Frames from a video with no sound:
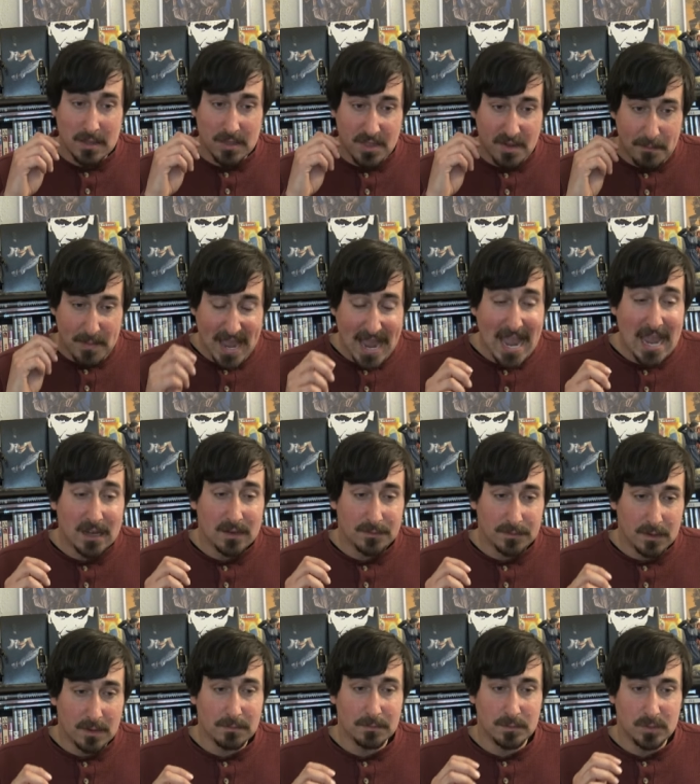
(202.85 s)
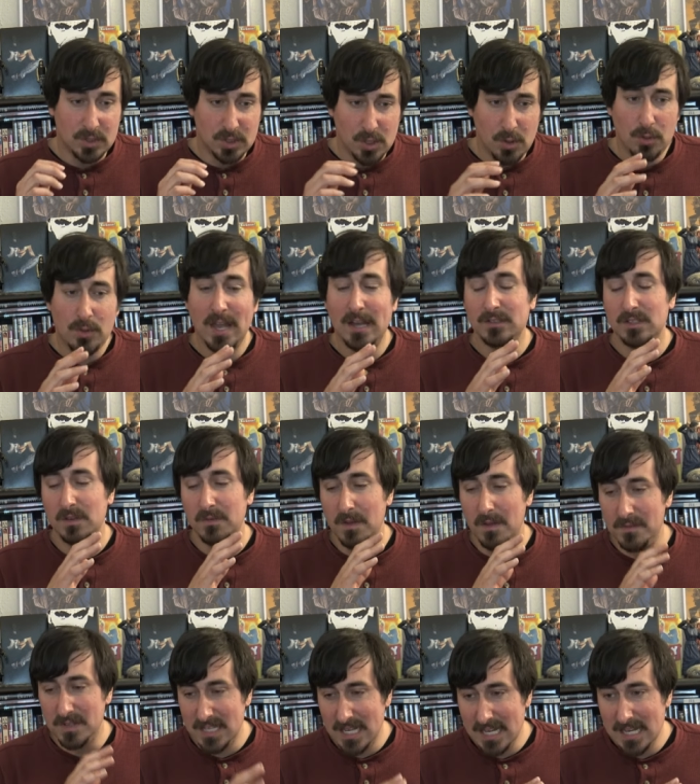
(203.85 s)
The Pack from
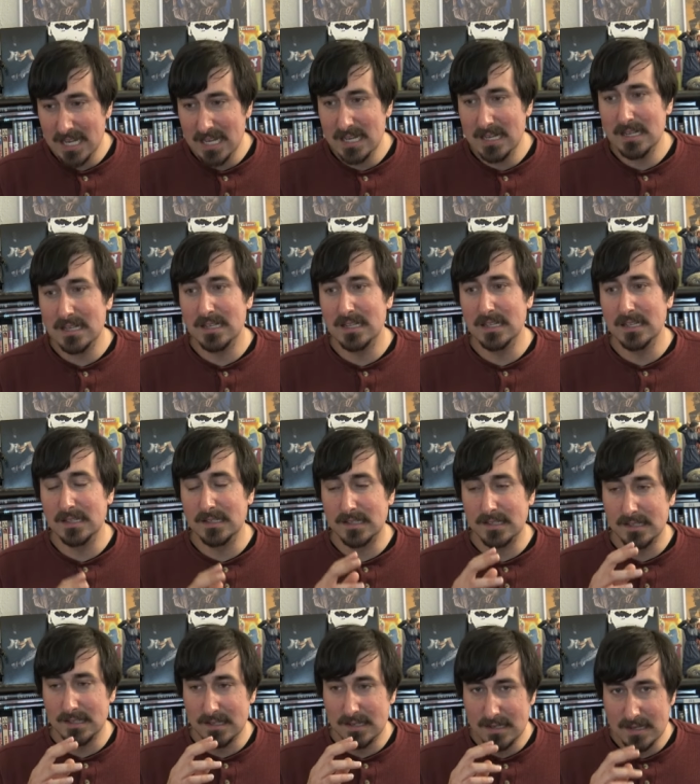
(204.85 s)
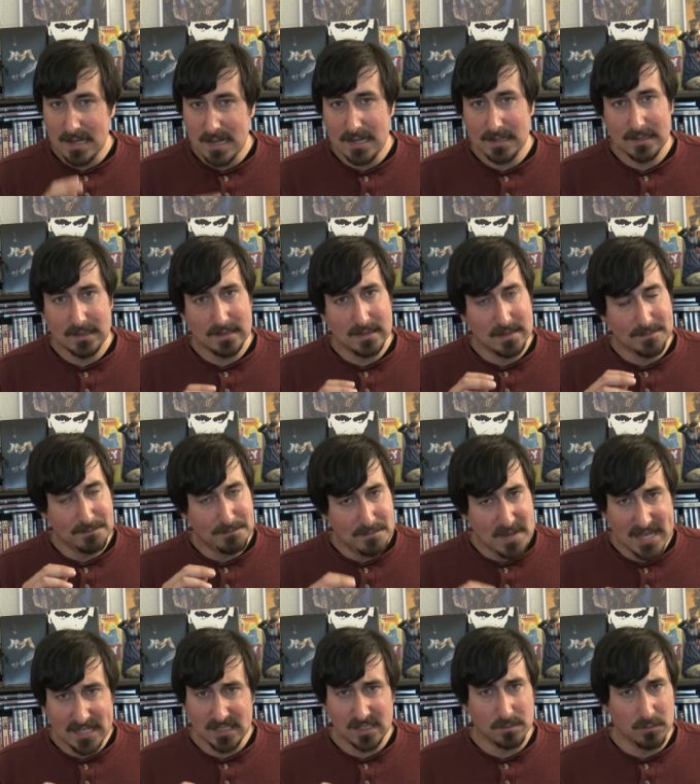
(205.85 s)
2015 is not the
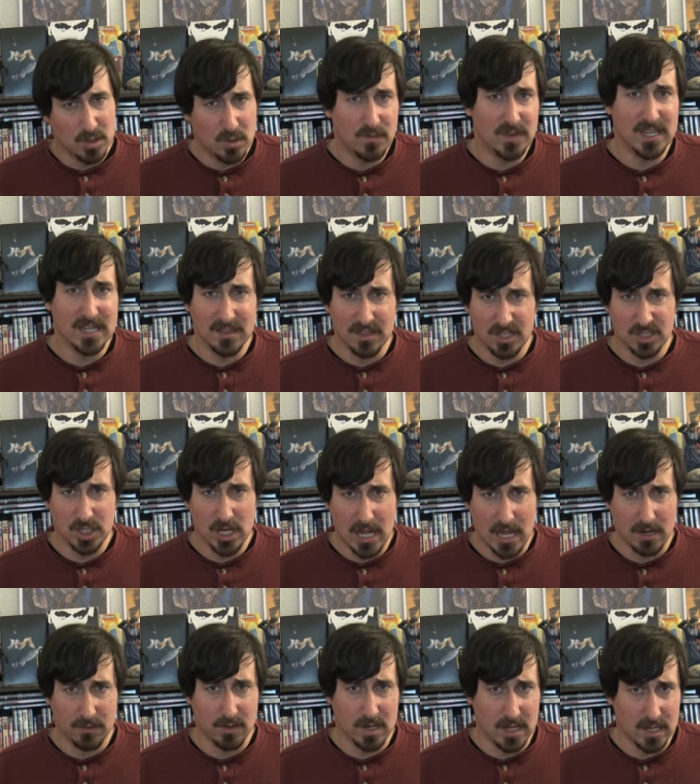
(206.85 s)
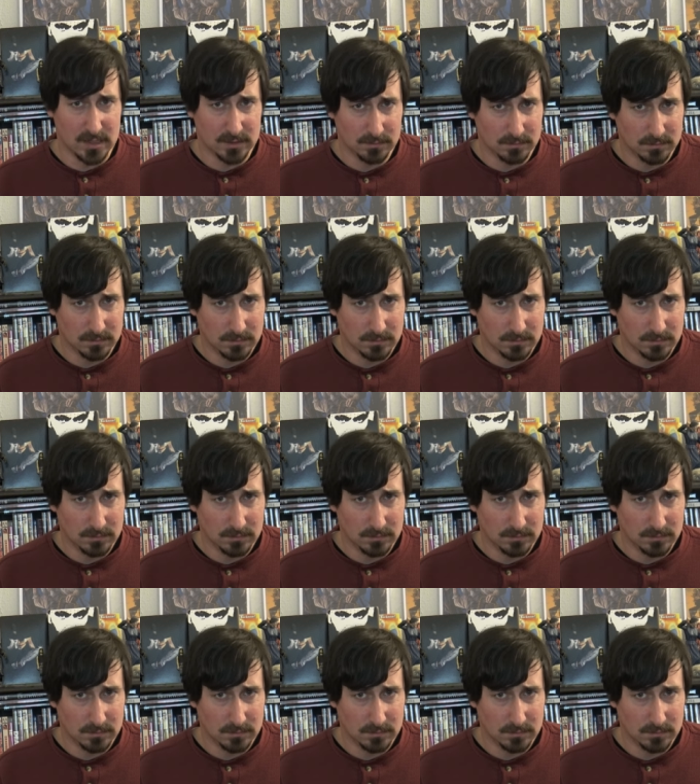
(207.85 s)
best movie in the genre.